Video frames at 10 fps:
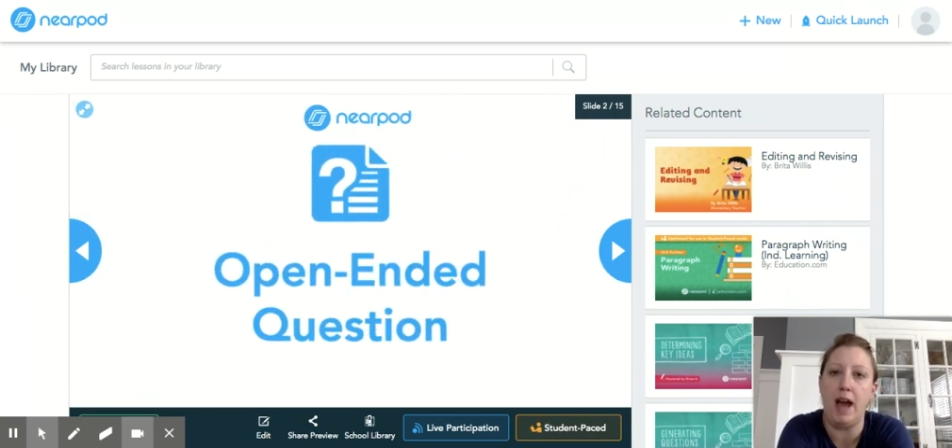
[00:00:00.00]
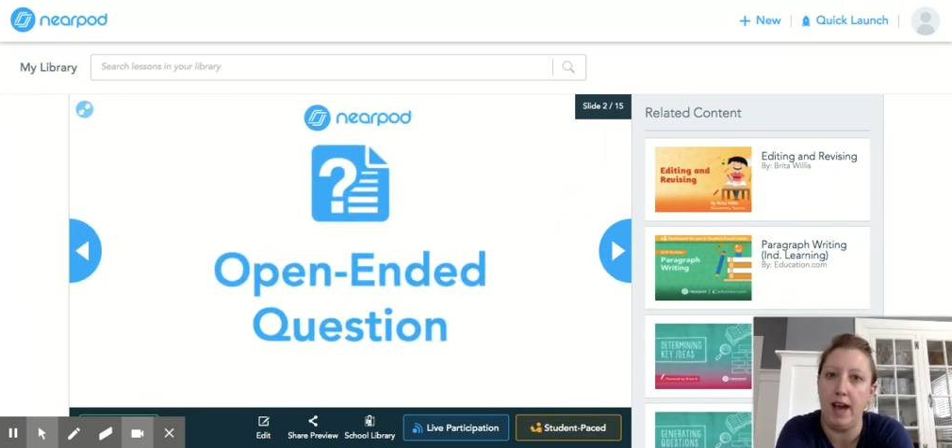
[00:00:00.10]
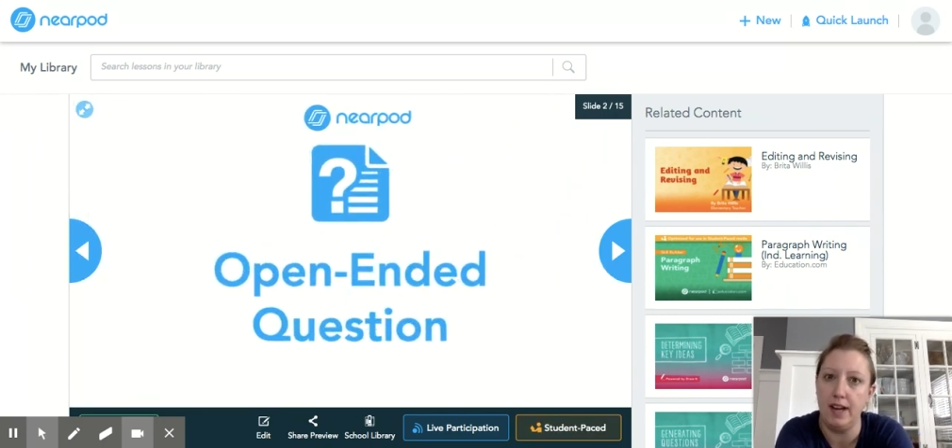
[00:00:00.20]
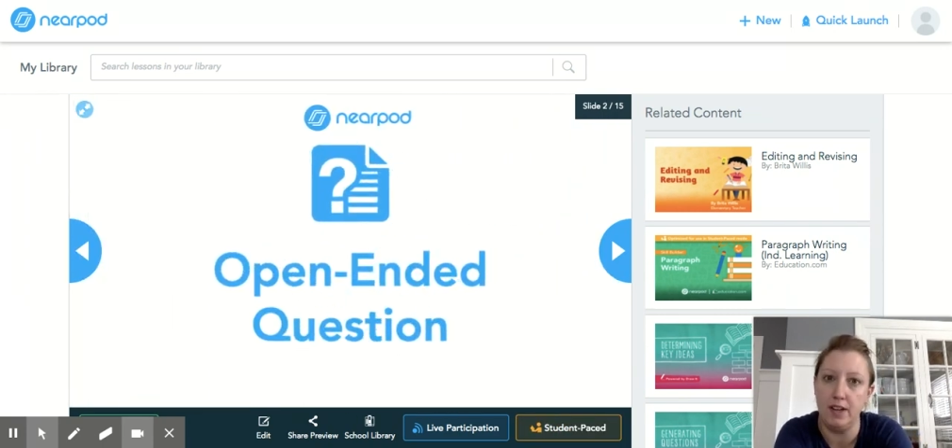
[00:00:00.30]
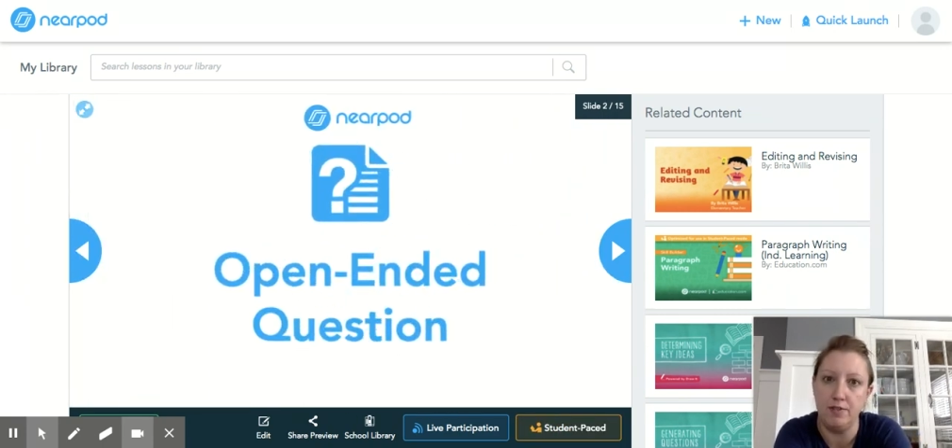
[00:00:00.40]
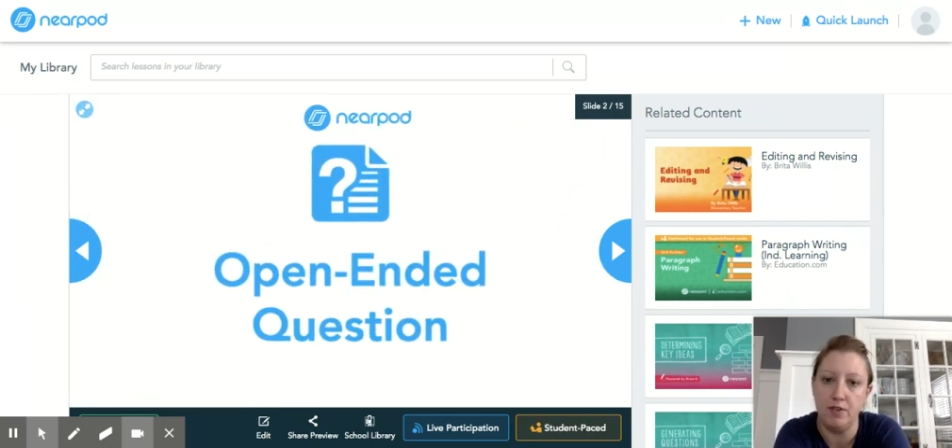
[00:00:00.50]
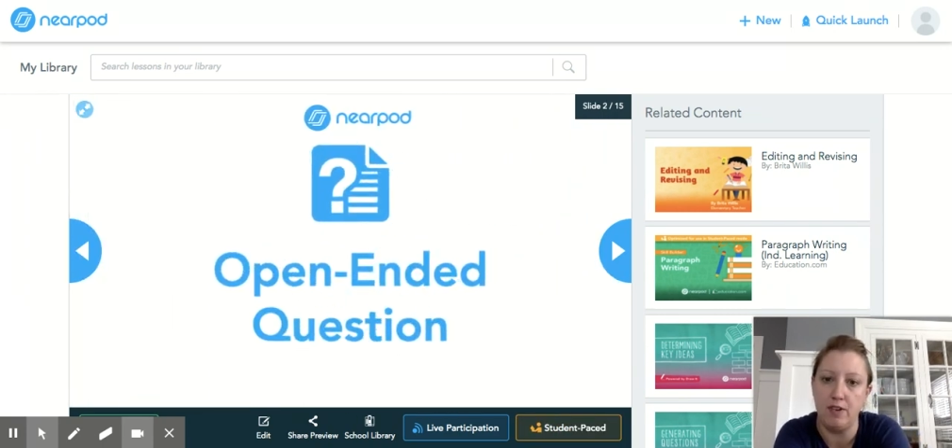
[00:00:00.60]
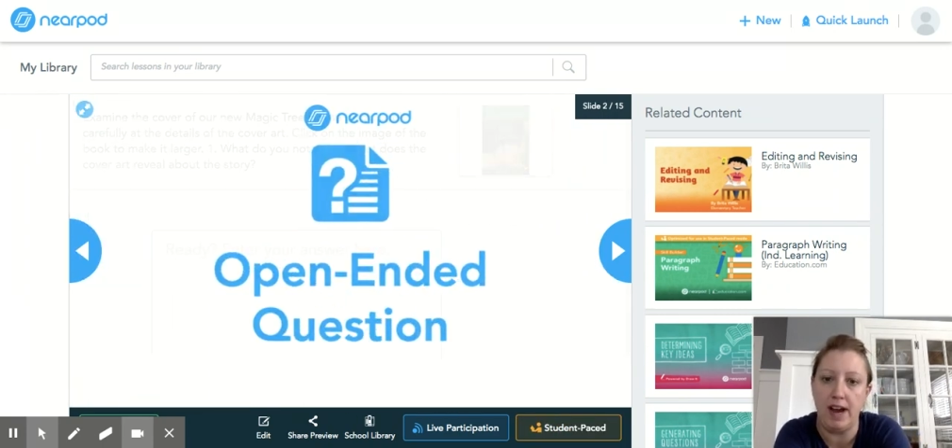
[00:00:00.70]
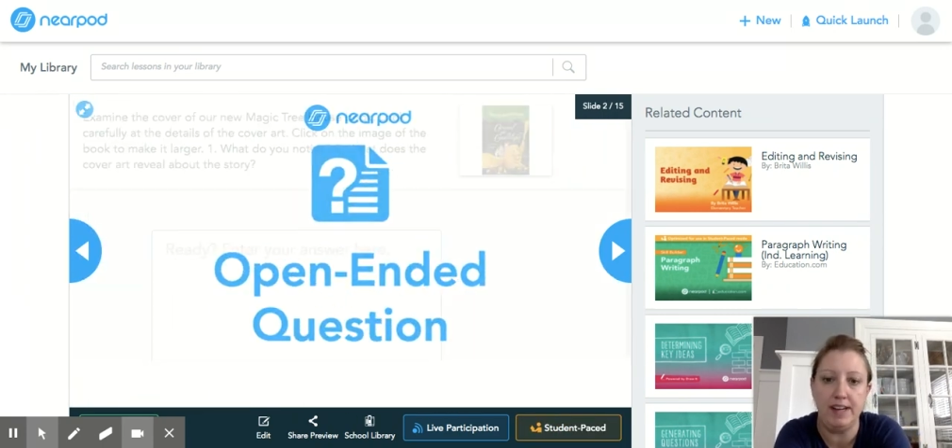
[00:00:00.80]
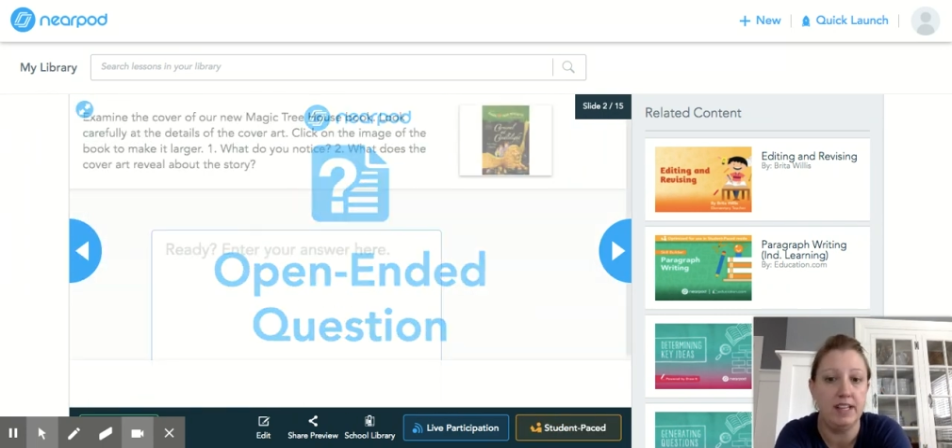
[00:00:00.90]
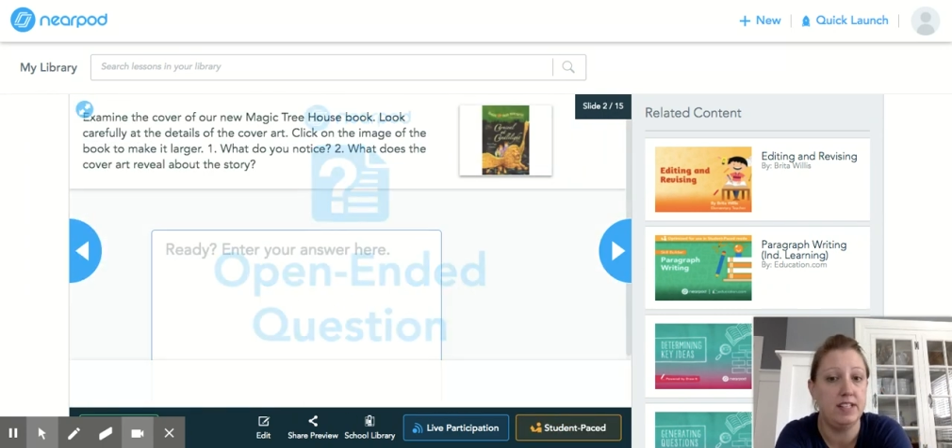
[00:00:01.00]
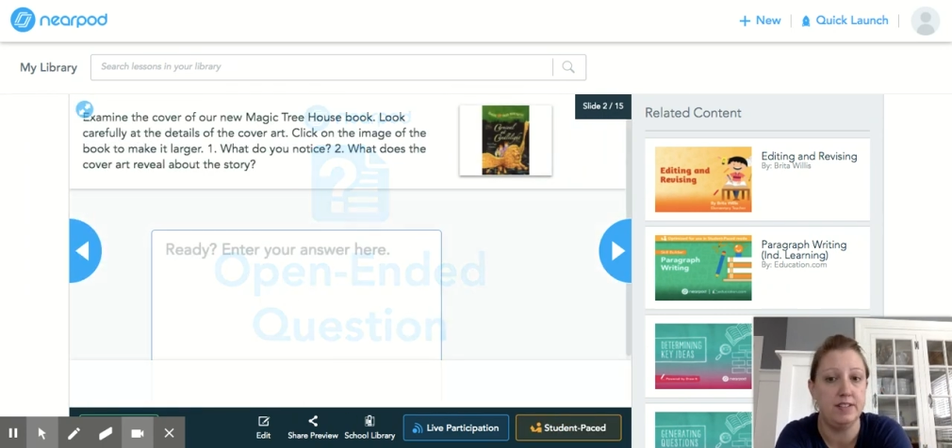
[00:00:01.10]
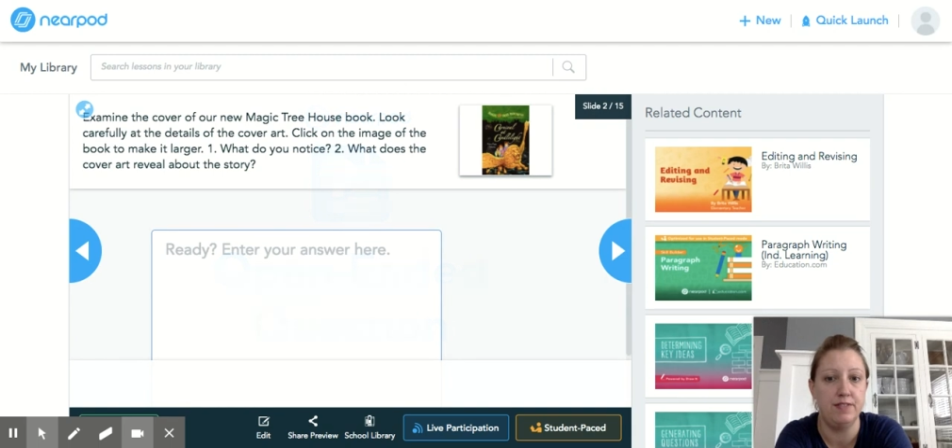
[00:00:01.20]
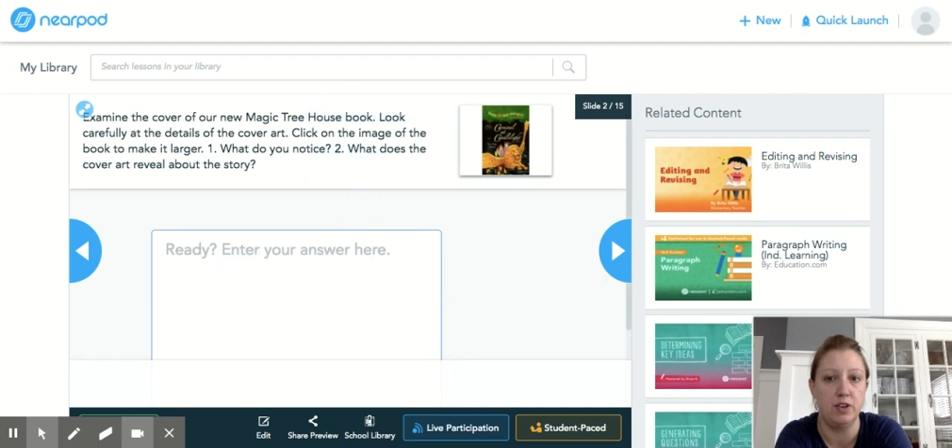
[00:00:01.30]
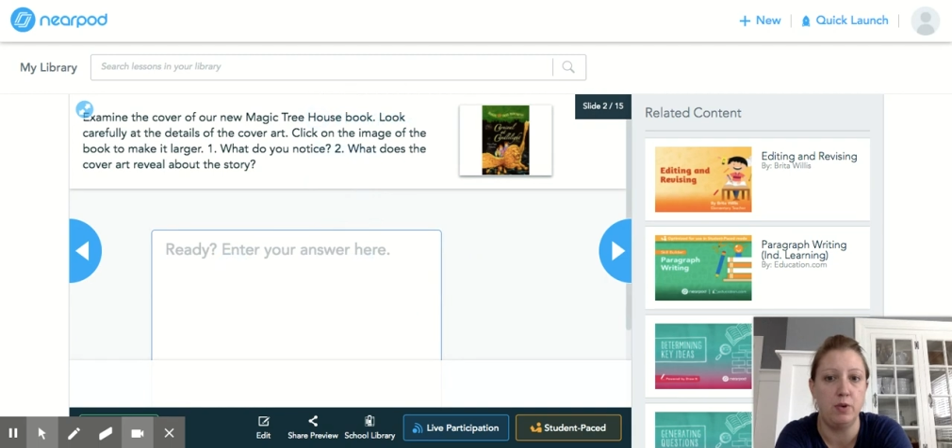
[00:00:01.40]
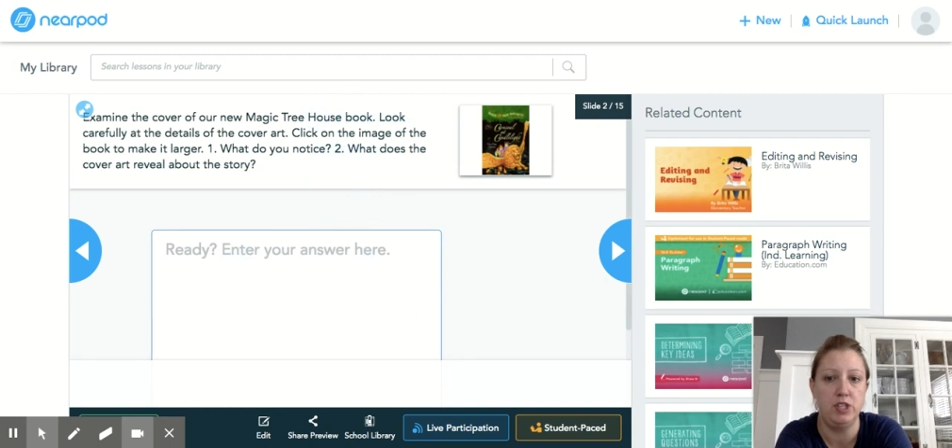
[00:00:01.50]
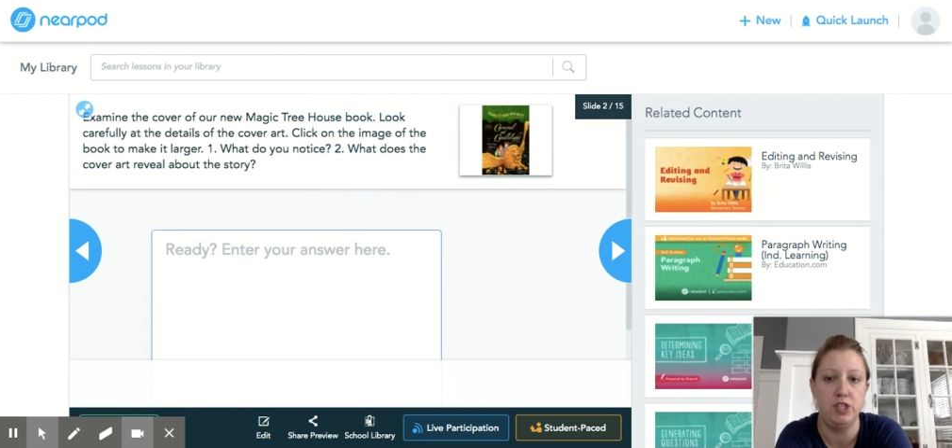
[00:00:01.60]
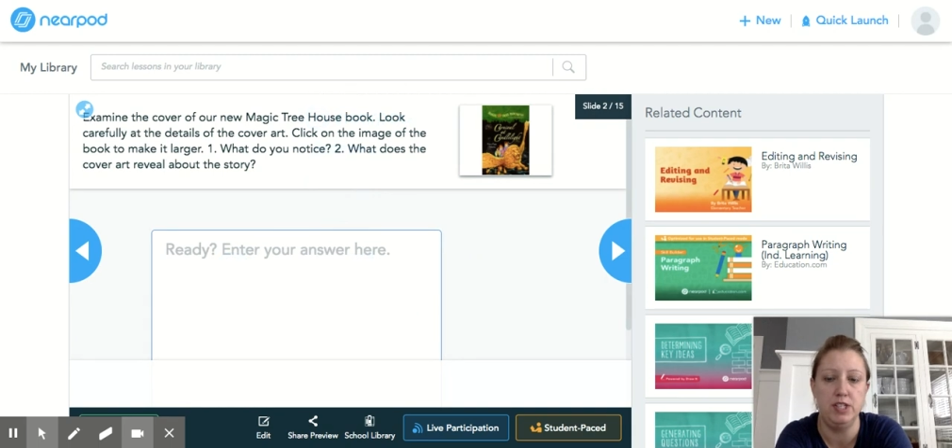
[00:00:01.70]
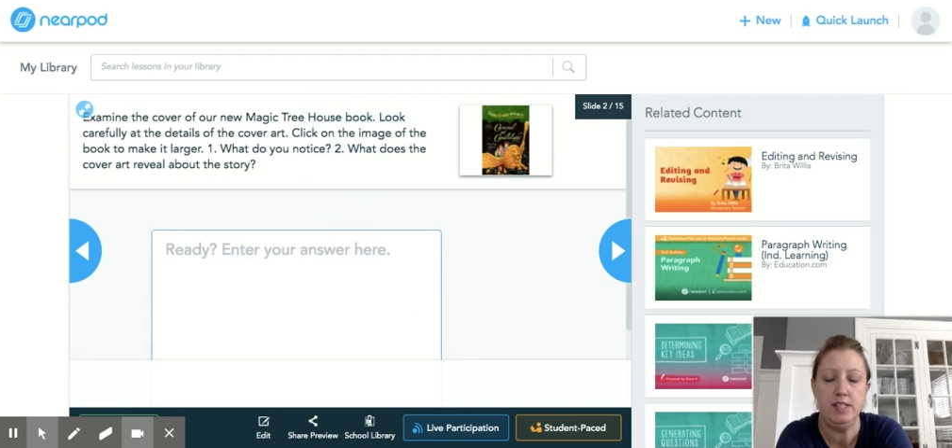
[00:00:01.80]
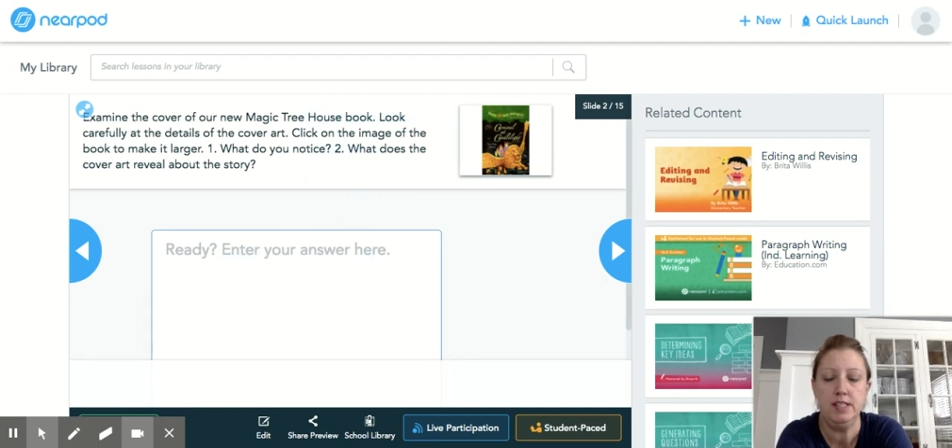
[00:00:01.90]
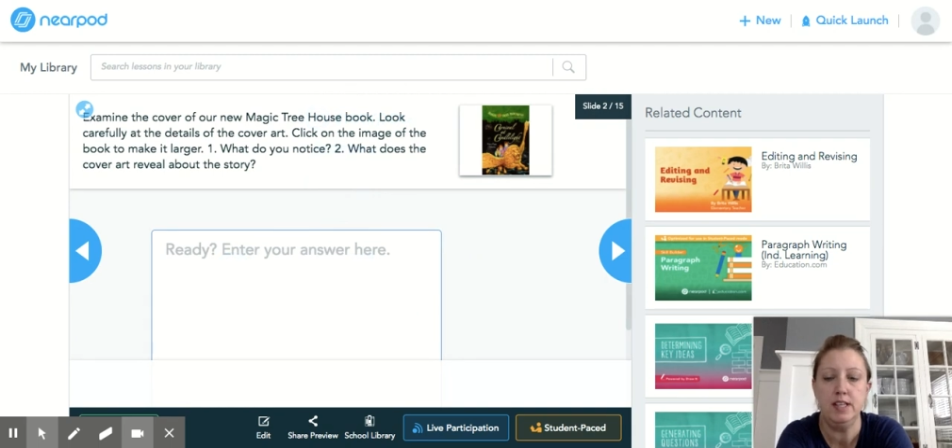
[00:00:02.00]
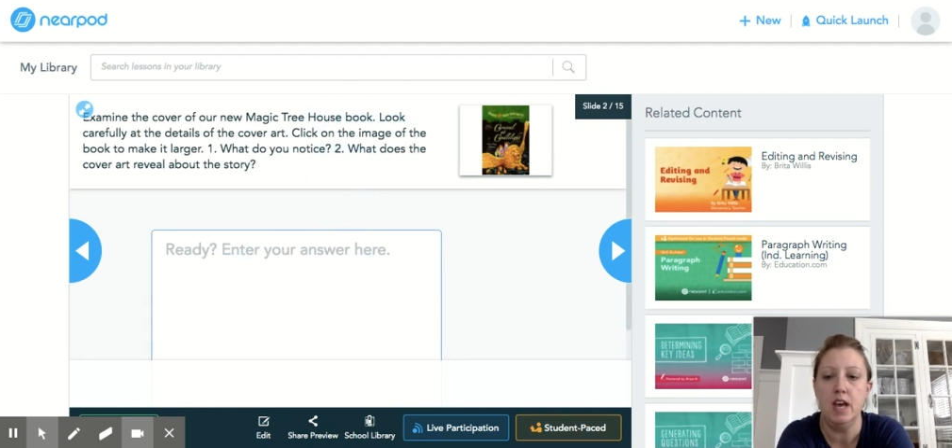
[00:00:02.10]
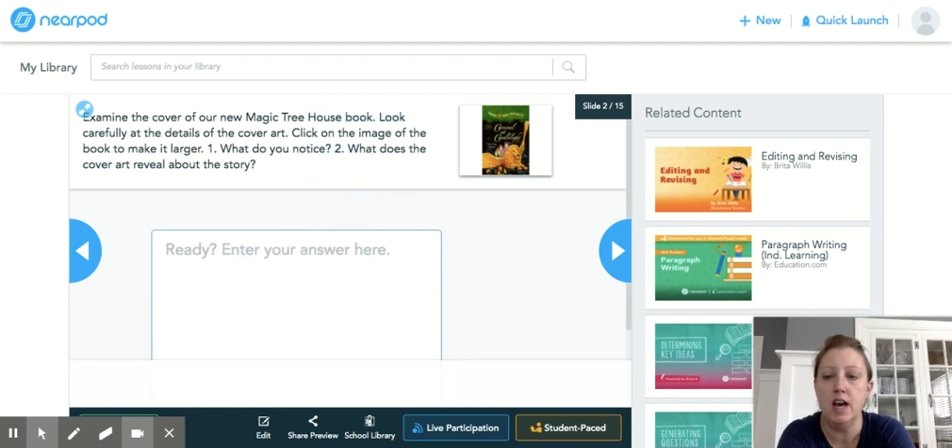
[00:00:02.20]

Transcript: add a variety of different questions,